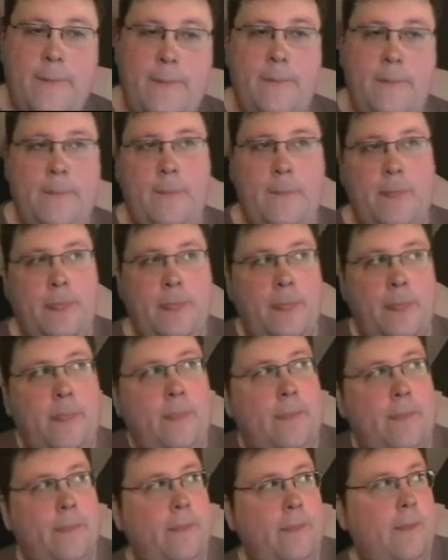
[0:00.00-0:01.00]

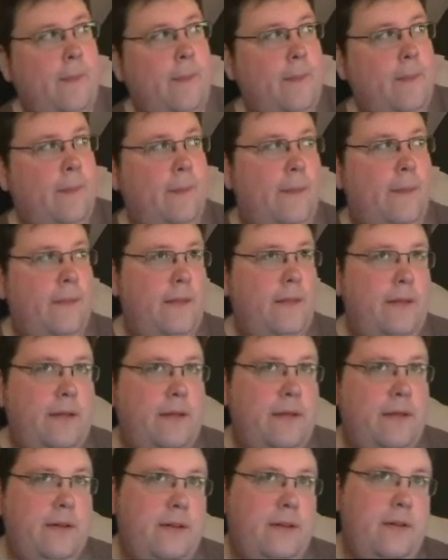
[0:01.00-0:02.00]
(silence)